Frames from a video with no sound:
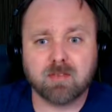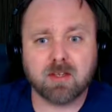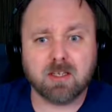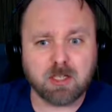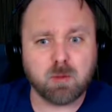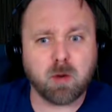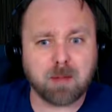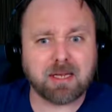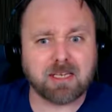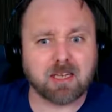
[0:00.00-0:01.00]
You know what I
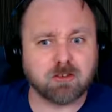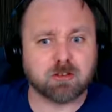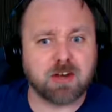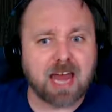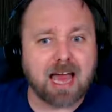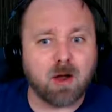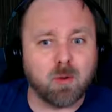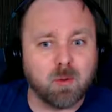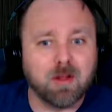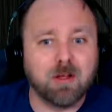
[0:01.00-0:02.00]
mean? And so
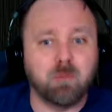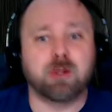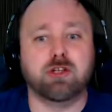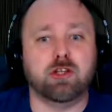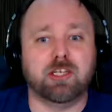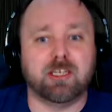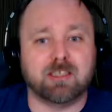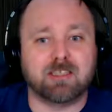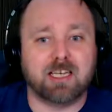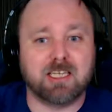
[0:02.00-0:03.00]
now, when you look at
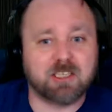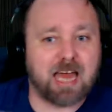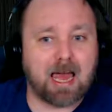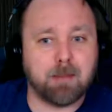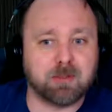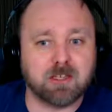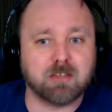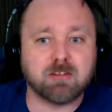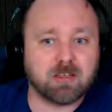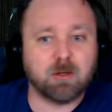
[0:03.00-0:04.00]
the things that are happening
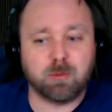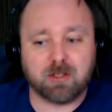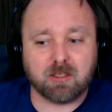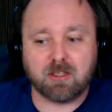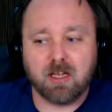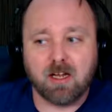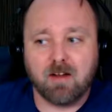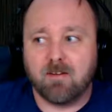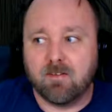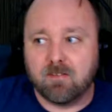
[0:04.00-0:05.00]
this year with
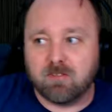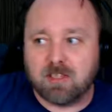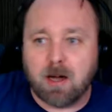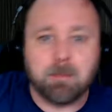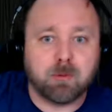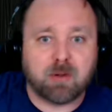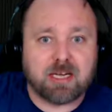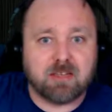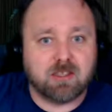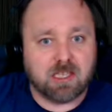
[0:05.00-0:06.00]
the
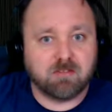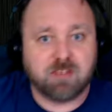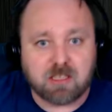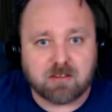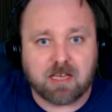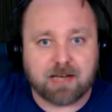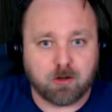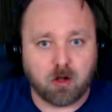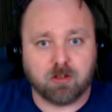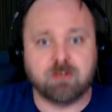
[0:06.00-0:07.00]
upgrade to the NVIDIA
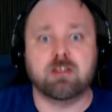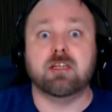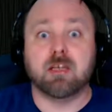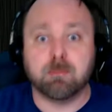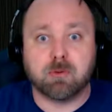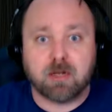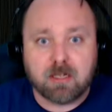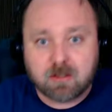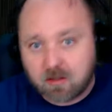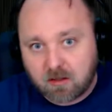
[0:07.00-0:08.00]
technology, the
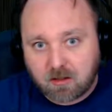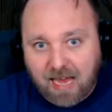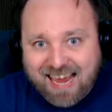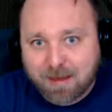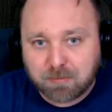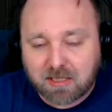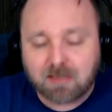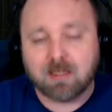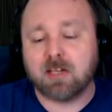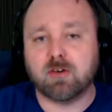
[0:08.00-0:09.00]
upgrade to the AMD
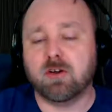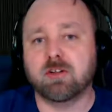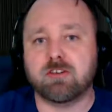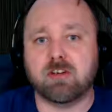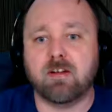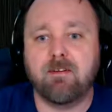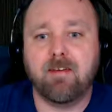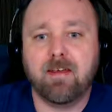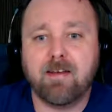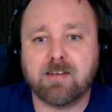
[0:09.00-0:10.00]
technology,
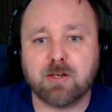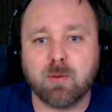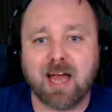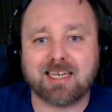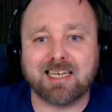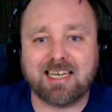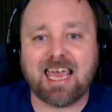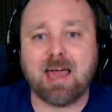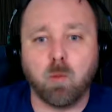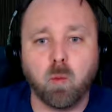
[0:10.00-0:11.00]
I can
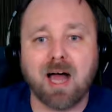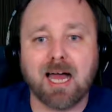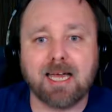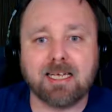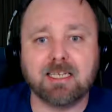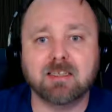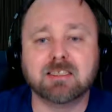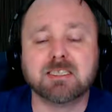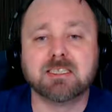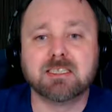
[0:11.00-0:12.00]
get why,
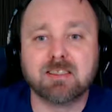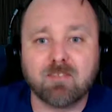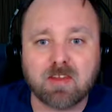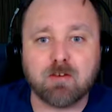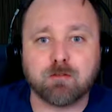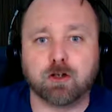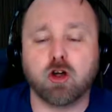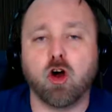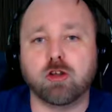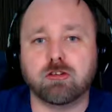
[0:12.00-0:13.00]
for
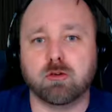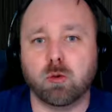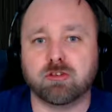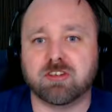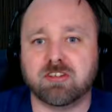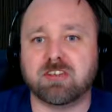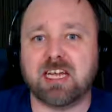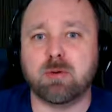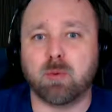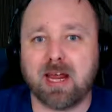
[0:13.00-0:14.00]
consoles to
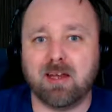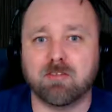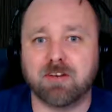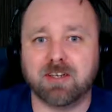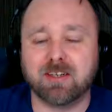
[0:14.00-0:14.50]
stay relevant,